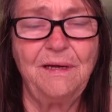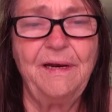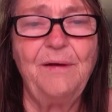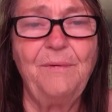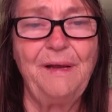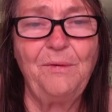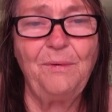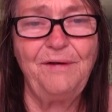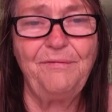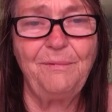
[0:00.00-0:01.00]
And I ran
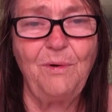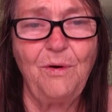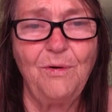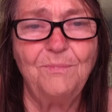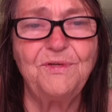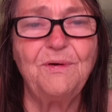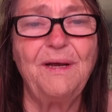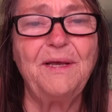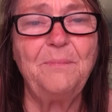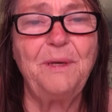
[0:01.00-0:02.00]
away from home so I
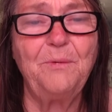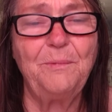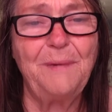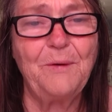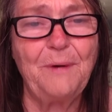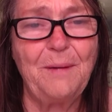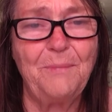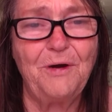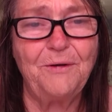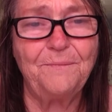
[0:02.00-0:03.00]
could be with my grandma.